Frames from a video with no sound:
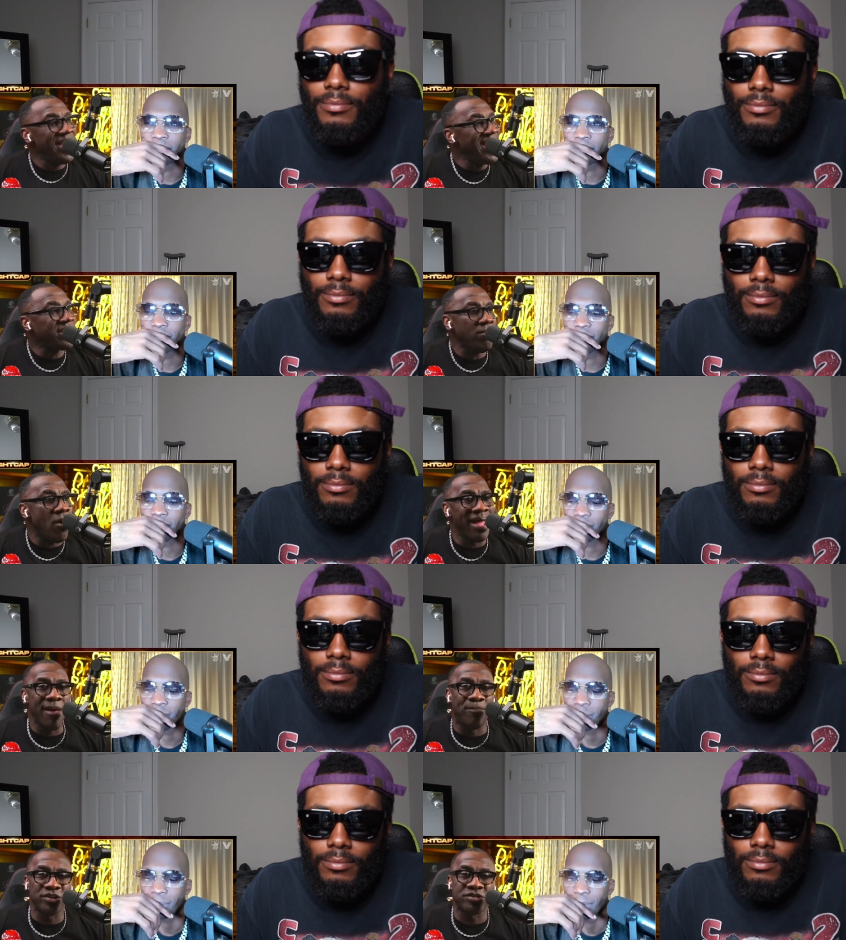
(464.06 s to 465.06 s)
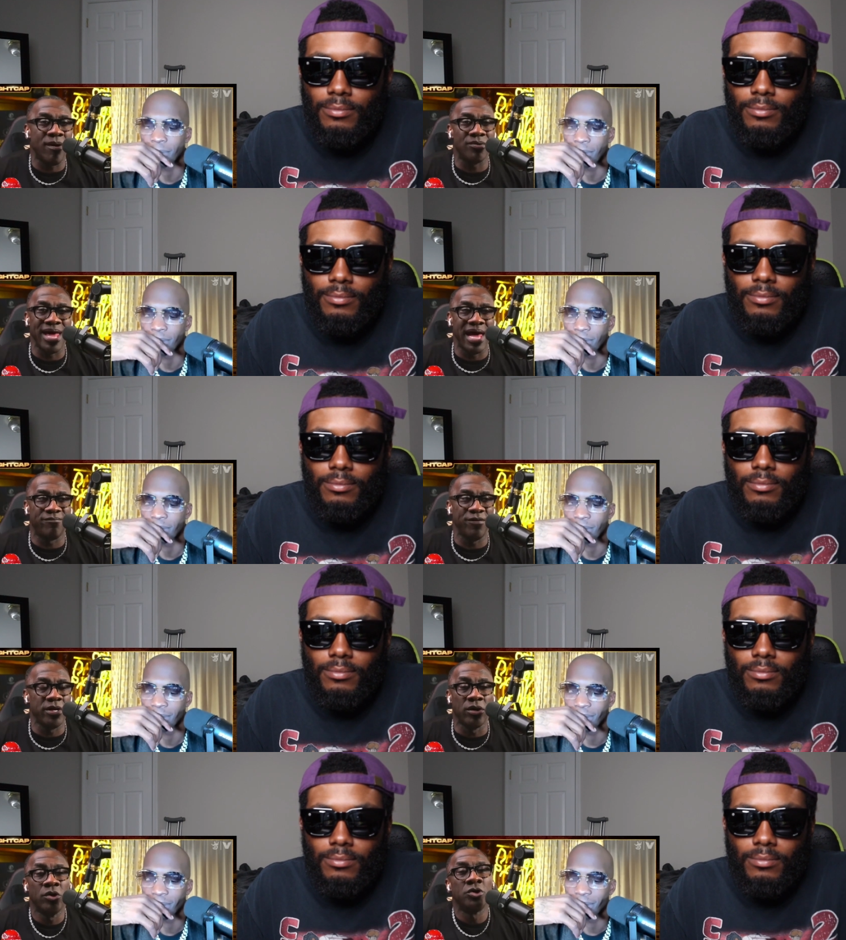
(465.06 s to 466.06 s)
Speaker 1: come on, man, push the ball down the field.
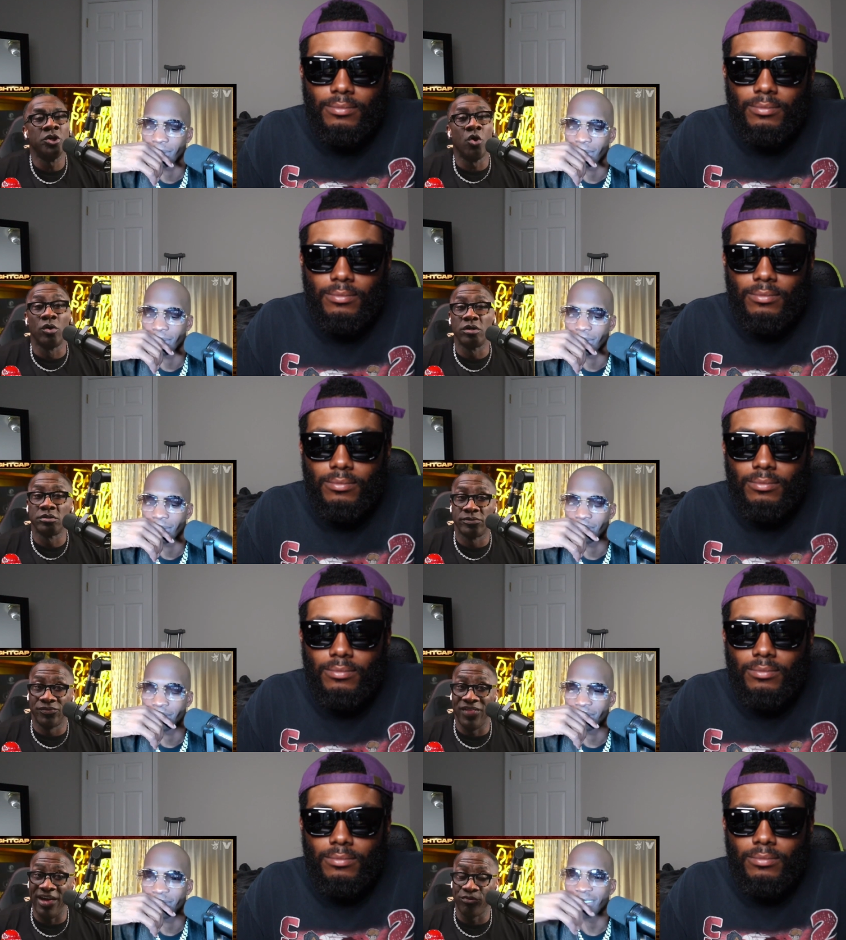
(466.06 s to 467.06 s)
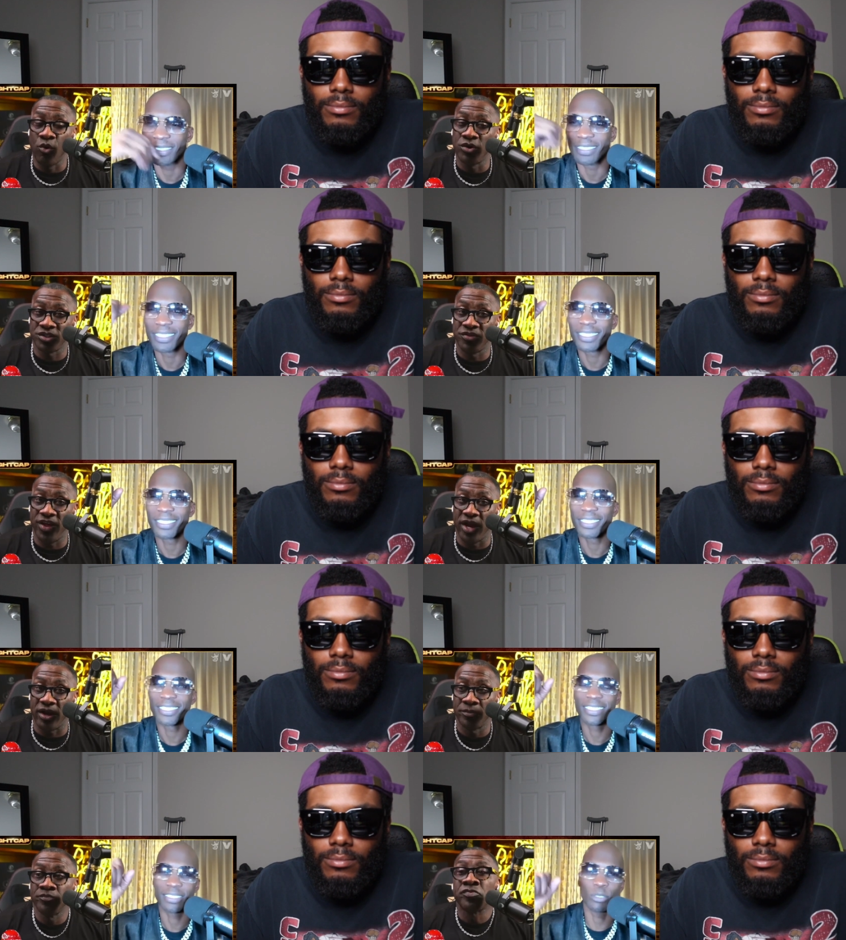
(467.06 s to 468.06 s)
No, that throw isn't there.
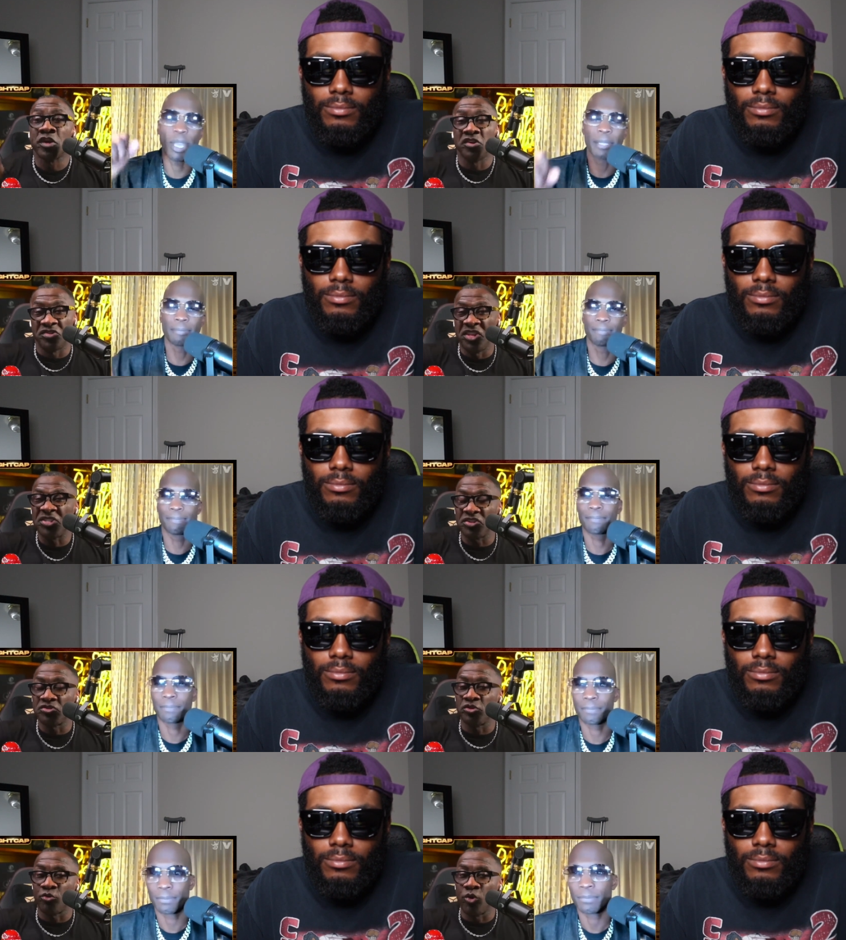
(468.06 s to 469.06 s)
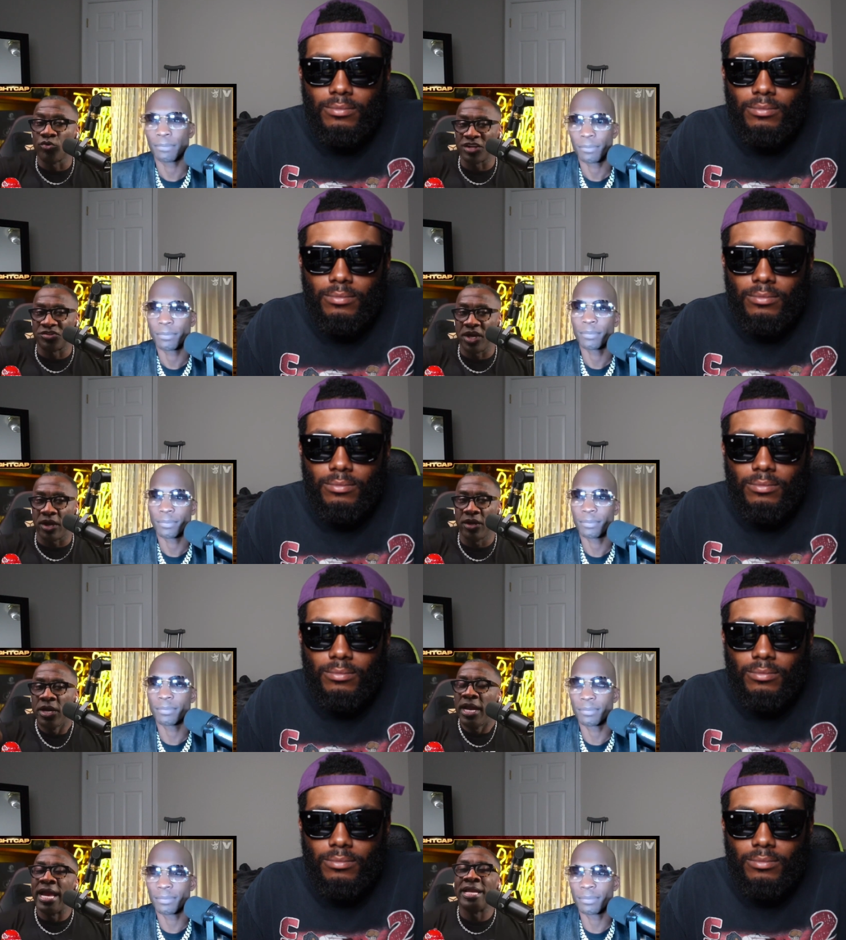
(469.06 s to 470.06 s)
Right. This is the throw that's there, mm-hmm.
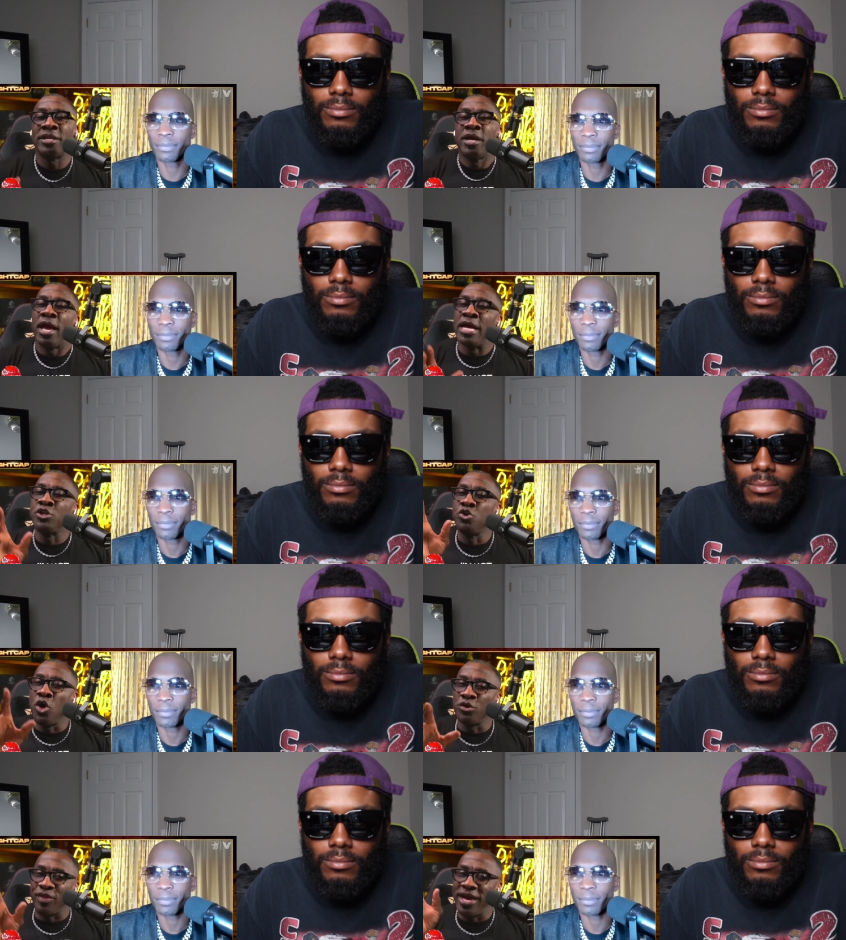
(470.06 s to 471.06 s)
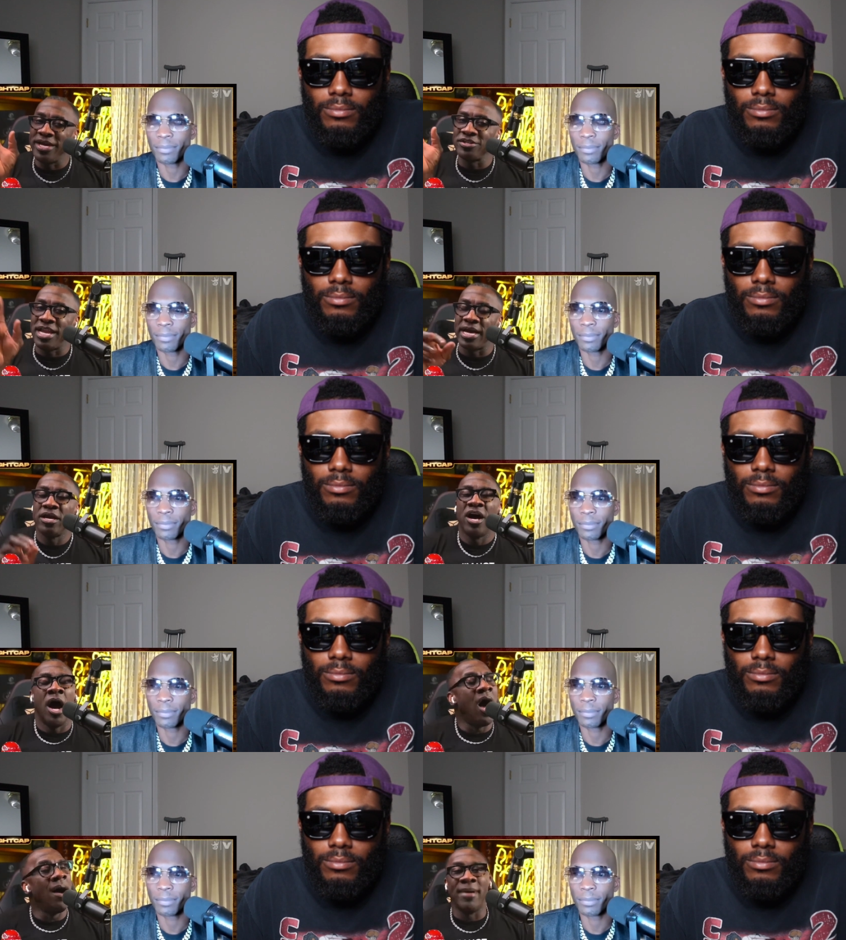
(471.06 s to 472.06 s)
and and you know the thing is like, ah
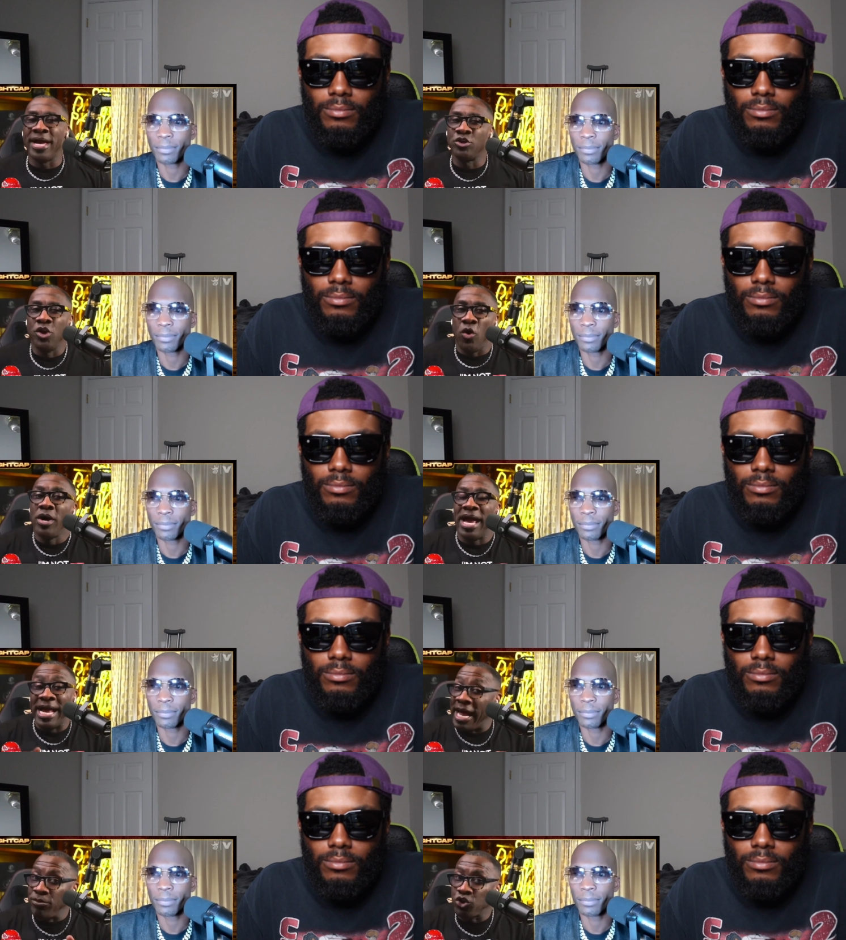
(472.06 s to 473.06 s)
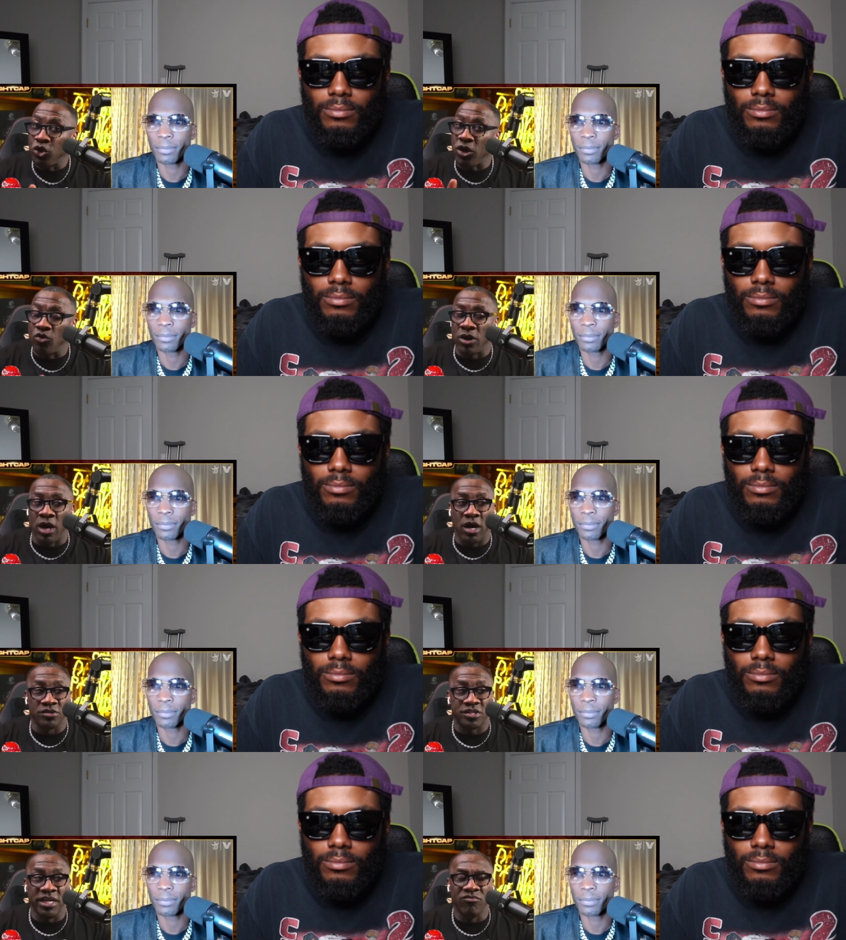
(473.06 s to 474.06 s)
oh, man, you know, and I'm sure Coach uh, uh,
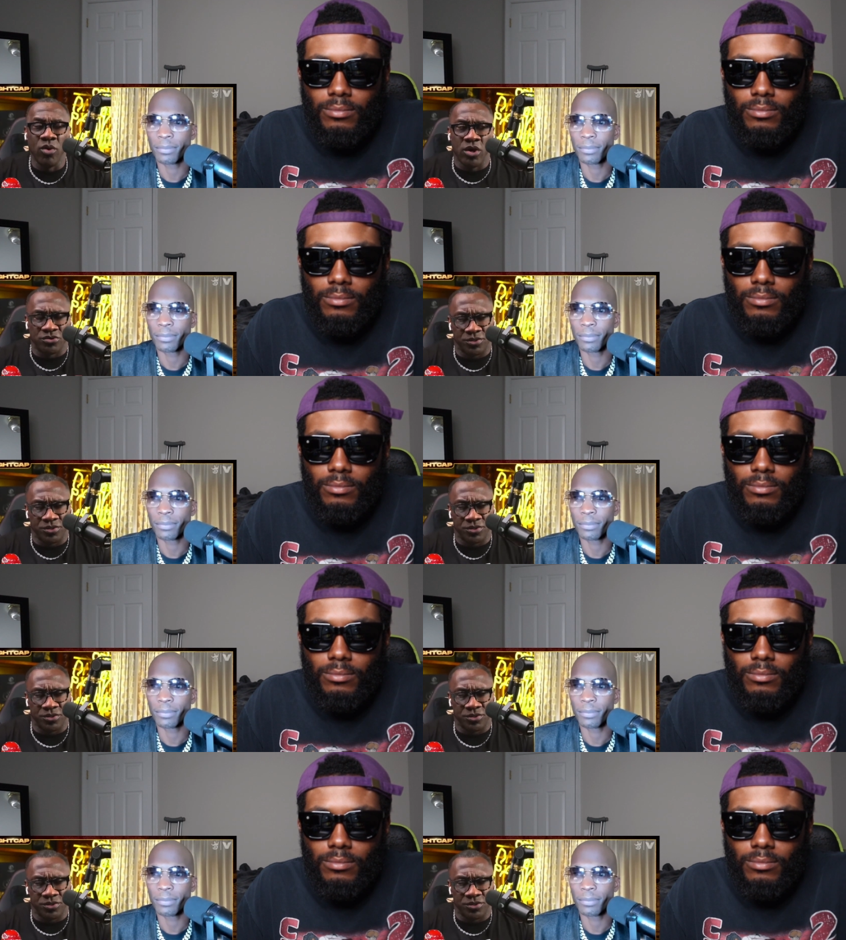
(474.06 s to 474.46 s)
Steve Wilks